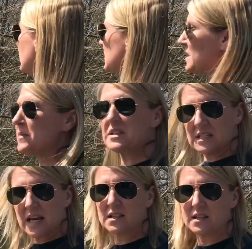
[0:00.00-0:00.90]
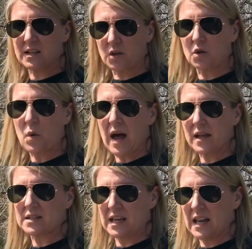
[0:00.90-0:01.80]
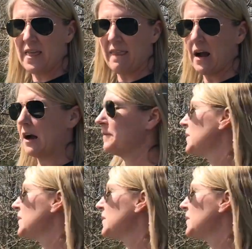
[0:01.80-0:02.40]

Sometimes it takes us a little while to get in there.